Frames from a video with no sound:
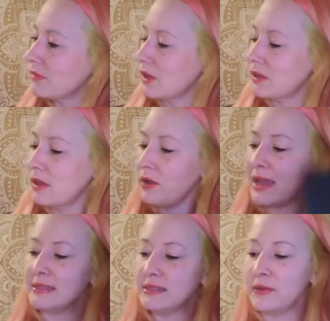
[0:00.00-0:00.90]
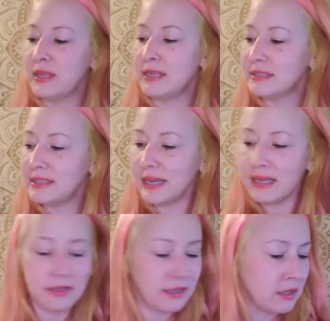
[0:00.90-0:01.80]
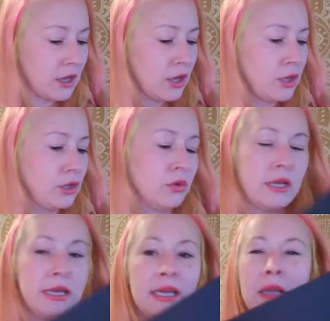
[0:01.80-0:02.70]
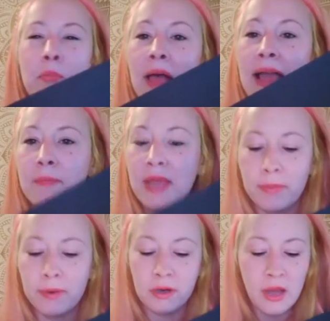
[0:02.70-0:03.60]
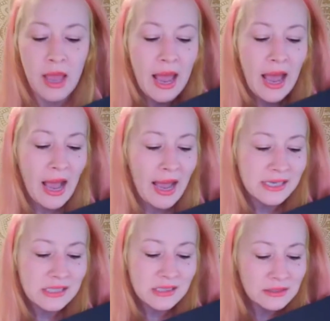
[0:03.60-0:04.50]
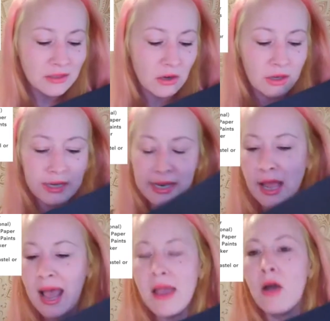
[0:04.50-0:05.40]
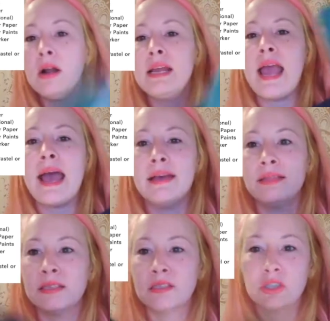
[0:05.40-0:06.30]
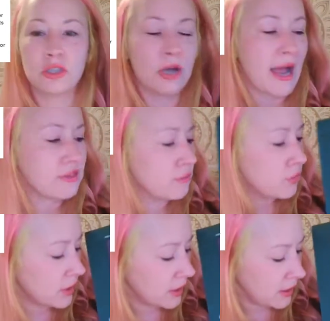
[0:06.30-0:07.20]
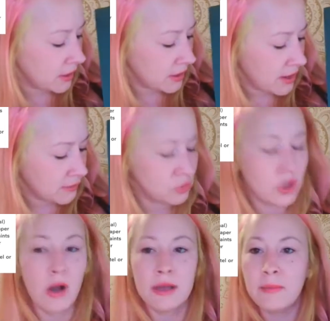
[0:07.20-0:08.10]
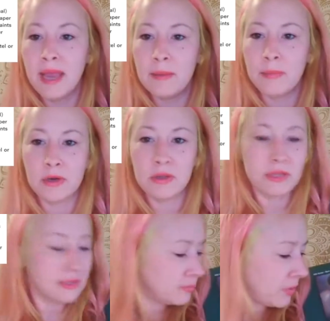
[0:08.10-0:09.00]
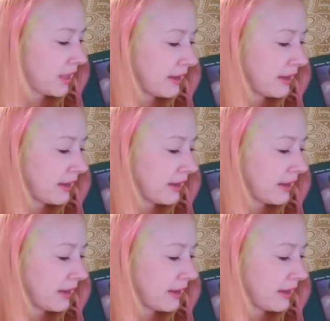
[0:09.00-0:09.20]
Okay, so then secondly, you're going to need black paper. I already had this Strathmore drawing paper that's black,